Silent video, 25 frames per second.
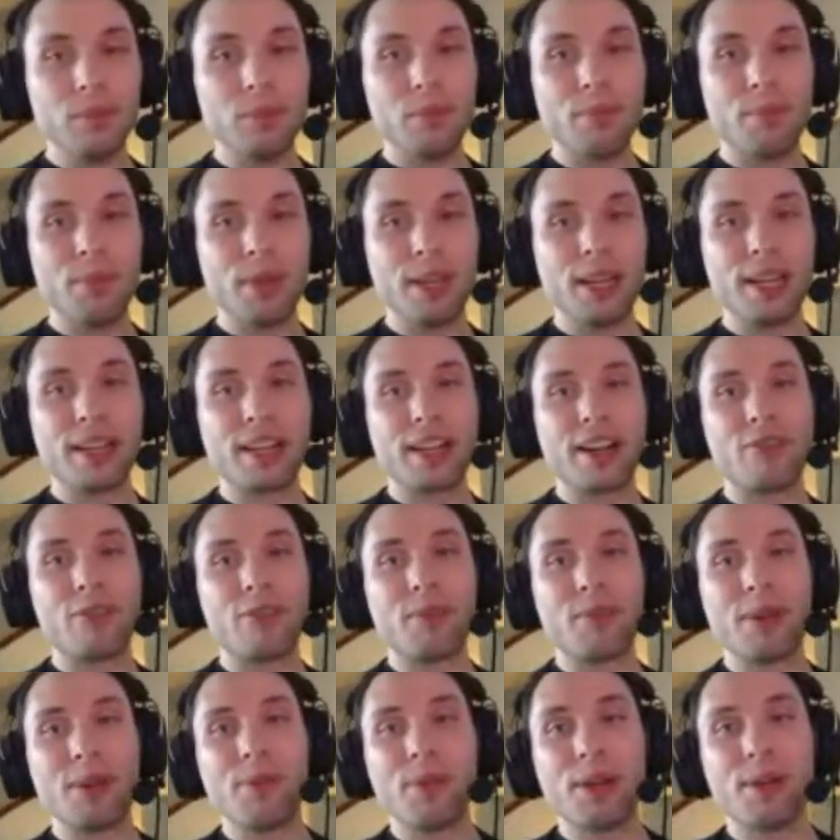Being a
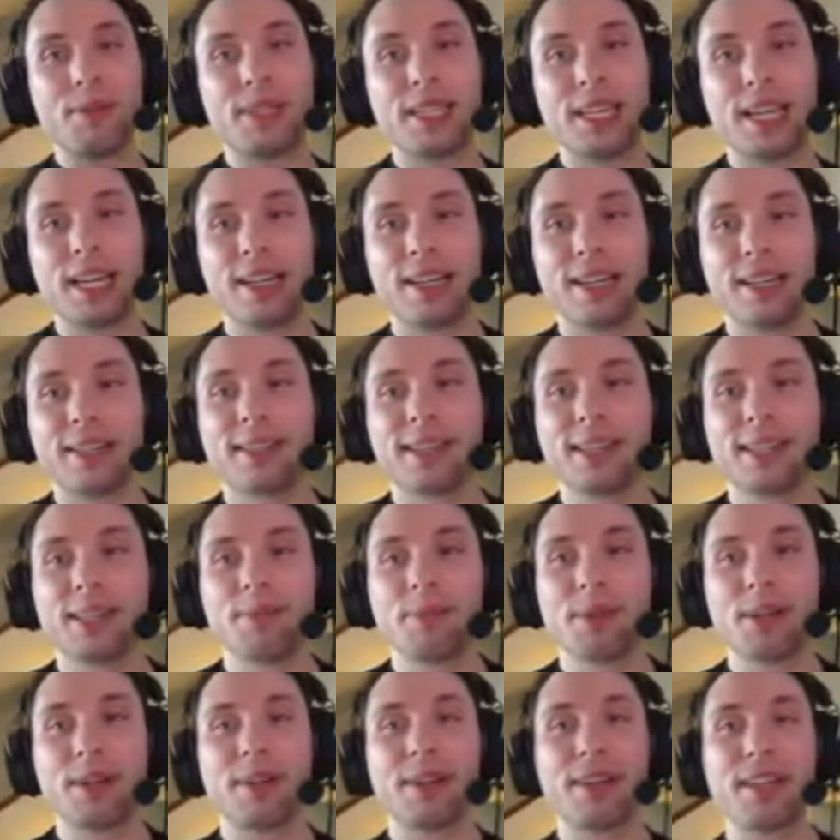government website,
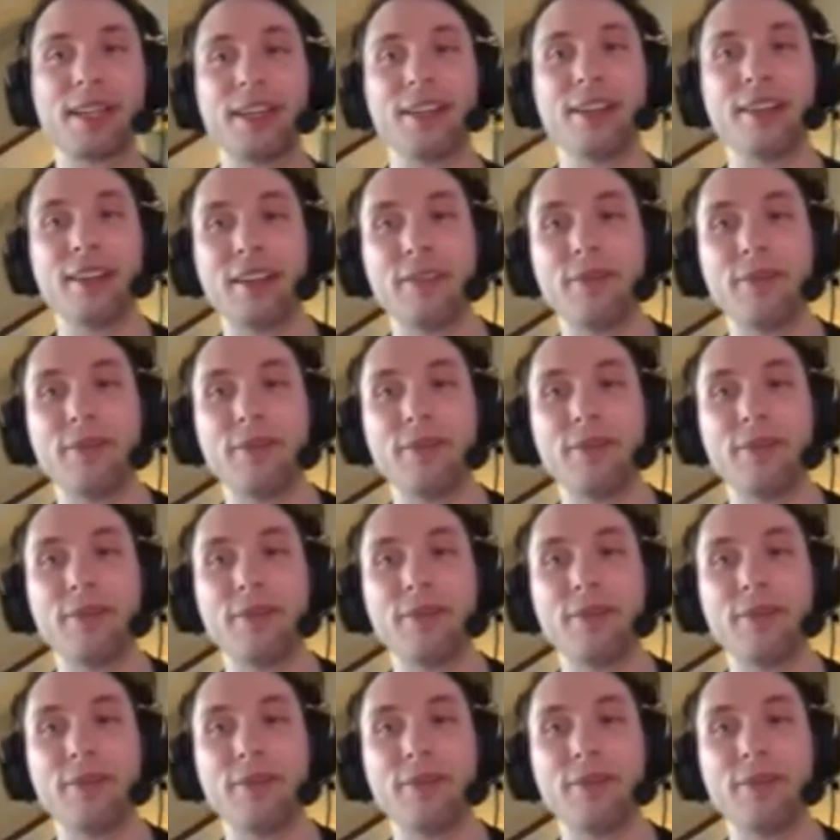accessibility